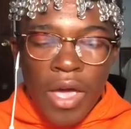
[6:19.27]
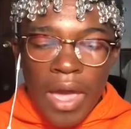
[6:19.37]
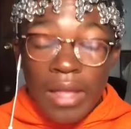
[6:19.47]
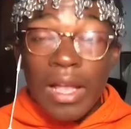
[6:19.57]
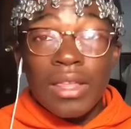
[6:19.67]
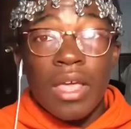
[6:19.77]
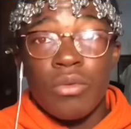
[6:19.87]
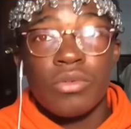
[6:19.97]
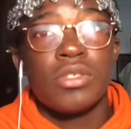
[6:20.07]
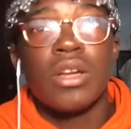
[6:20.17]
And I thought it
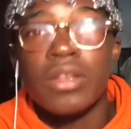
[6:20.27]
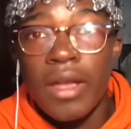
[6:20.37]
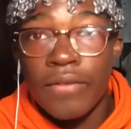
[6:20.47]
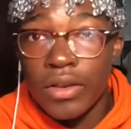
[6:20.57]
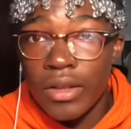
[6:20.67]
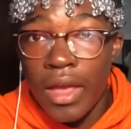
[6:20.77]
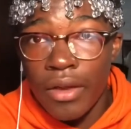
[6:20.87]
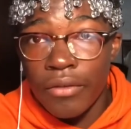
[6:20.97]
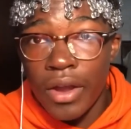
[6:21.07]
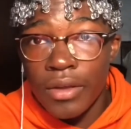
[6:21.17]
was done after that,
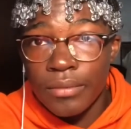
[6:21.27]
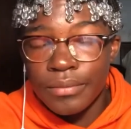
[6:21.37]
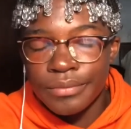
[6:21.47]
right?